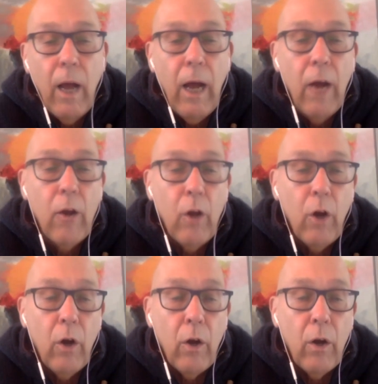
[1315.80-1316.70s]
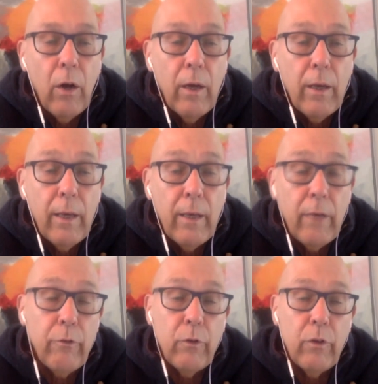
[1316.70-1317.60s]
How long can
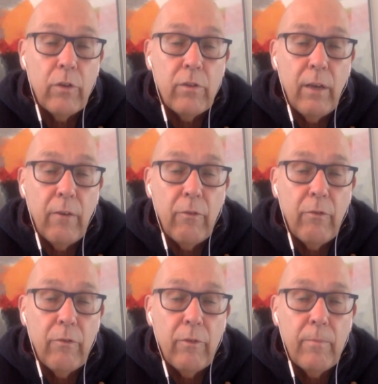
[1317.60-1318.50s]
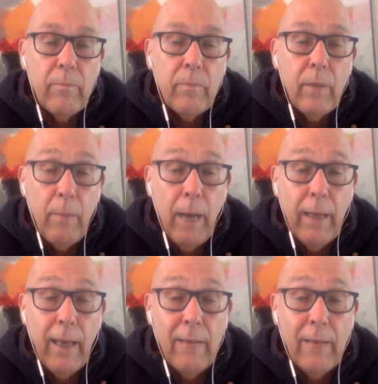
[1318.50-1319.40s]
you fool yourself? In
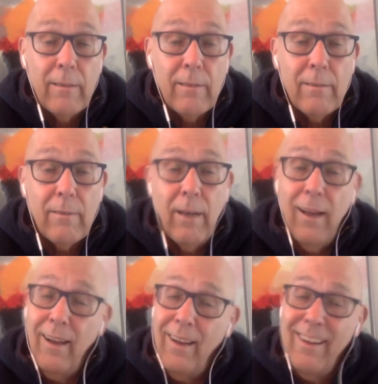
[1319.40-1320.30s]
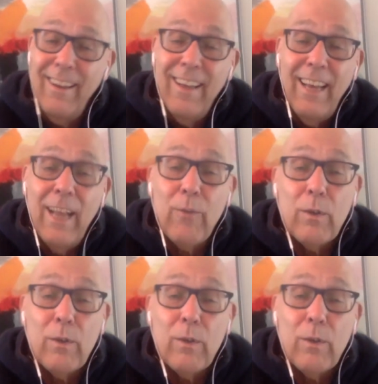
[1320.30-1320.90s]
my case, it